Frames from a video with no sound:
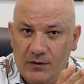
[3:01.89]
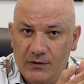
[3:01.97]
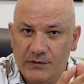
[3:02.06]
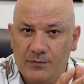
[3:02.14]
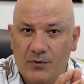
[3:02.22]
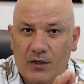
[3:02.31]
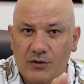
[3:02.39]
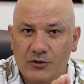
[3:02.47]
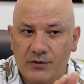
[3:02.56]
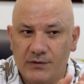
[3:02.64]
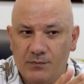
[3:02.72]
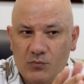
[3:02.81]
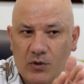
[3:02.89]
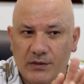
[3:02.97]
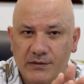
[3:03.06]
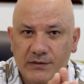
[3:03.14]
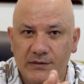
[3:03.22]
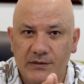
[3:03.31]
subconscious
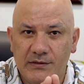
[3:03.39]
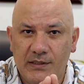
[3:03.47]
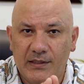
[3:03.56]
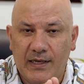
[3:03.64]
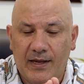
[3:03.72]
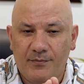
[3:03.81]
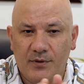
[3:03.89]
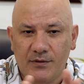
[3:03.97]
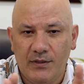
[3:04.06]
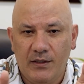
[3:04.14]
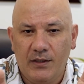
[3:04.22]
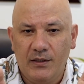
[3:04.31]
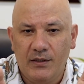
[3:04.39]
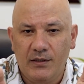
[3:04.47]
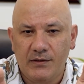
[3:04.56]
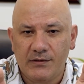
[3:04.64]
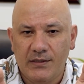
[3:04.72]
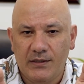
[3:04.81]
processes that happen,
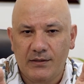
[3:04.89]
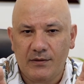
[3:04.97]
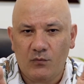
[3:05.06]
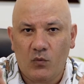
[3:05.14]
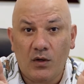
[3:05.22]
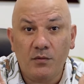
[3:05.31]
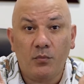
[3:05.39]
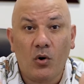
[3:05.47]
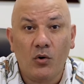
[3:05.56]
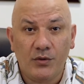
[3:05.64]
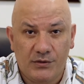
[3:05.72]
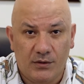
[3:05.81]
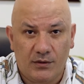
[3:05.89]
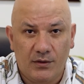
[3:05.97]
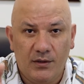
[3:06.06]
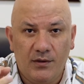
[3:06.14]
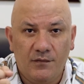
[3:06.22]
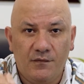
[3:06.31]
is that one person
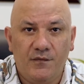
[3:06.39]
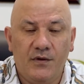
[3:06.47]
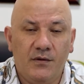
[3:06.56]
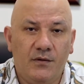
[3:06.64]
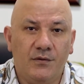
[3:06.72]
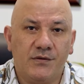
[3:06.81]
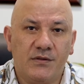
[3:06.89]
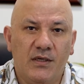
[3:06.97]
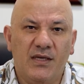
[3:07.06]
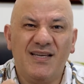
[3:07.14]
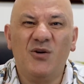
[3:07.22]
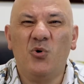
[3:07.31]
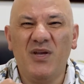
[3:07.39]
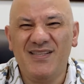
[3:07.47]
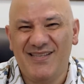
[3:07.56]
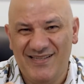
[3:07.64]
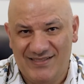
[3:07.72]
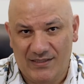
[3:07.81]
feels
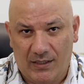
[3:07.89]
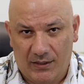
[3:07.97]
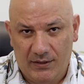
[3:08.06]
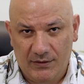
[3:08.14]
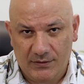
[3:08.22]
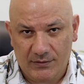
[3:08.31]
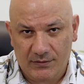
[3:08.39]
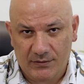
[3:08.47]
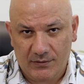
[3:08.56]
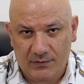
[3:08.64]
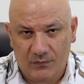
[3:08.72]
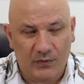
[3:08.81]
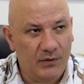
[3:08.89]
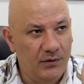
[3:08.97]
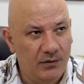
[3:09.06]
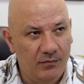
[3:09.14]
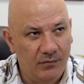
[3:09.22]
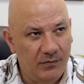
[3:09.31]
criticized,
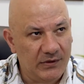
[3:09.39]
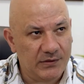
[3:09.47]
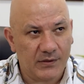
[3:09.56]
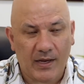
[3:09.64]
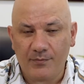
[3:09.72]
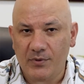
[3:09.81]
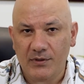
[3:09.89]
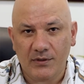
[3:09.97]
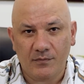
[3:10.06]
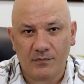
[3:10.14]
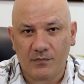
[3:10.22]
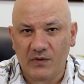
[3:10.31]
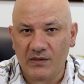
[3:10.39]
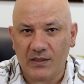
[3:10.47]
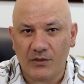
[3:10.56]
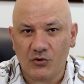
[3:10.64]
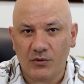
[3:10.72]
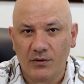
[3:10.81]
whether it's happening
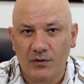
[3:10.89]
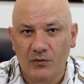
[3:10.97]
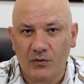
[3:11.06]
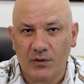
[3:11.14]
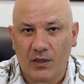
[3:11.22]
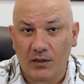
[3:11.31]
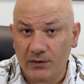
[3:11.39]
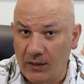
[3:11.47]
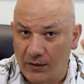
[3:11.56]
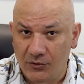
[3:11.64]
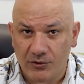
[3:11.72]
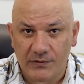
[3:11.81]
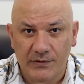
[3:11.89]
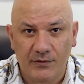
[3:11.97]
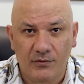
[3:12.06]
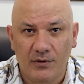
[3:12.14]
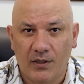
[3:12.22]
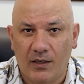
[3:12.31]
intentionally or not, consciously
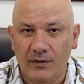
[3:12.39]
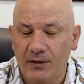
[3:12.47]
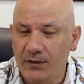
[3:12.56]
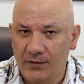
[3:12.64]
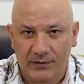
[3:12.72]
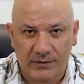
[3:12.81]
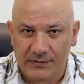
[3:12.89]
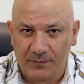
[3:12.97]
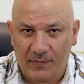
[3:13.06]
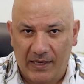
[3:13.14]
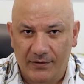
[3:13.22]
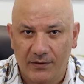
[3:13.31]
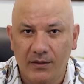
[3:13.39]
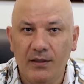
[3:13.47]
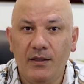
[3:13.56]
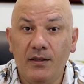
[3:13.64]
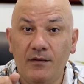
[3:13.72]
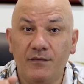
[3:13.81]
or not, doesn't matter.
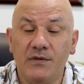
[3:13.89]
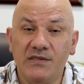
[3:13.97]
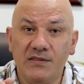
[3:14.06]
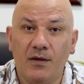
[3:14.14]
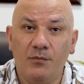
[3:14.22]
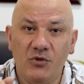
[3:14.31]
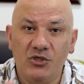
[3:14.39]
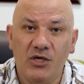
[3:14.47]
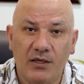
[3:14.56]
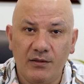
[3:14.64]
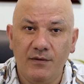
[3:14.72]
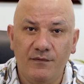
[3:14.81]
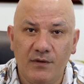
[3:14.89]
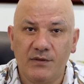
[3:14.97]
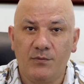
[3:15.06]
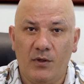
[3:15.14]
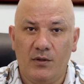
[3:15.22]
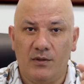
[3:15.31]
If the subjective
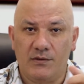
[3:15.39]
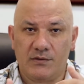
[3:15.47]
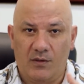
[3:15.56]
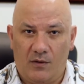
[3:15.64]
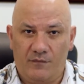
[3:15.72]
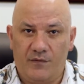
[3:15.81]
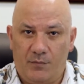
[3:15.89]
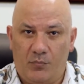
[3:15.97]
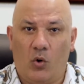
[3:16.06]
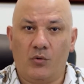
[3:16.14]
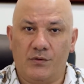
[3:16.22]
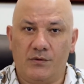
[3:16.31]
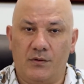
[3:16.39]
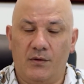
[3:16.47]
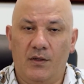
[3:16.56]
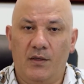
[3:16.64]
experience of a person